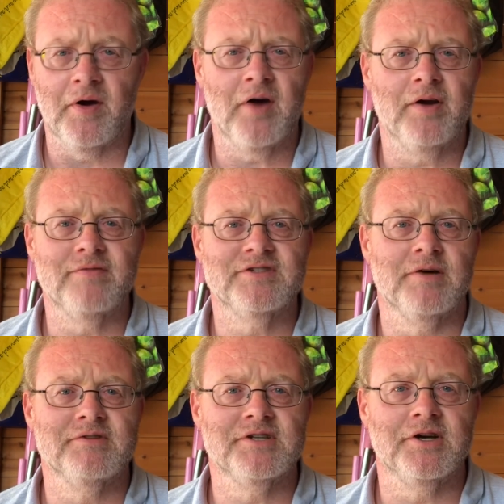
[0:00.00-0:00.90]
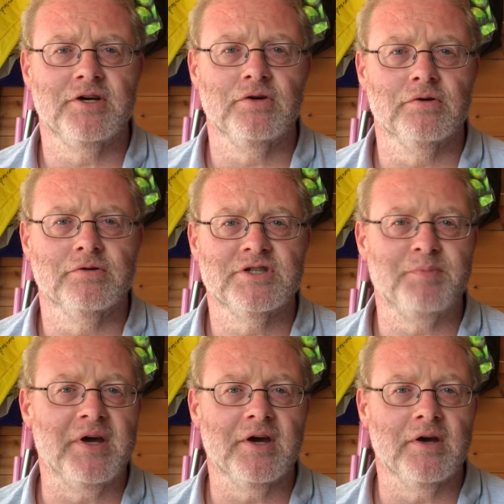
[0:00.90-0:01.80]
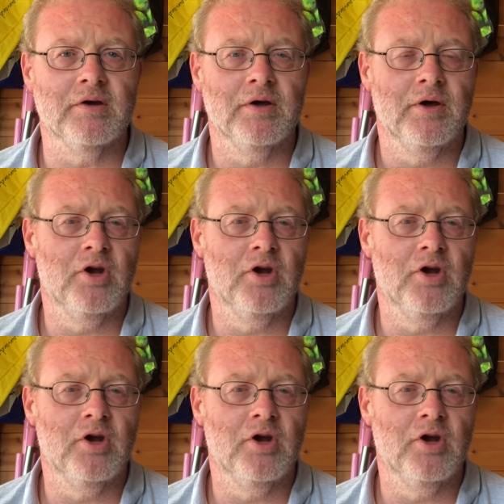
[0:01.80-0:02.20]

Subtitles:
Now, RF sounds like you're speaking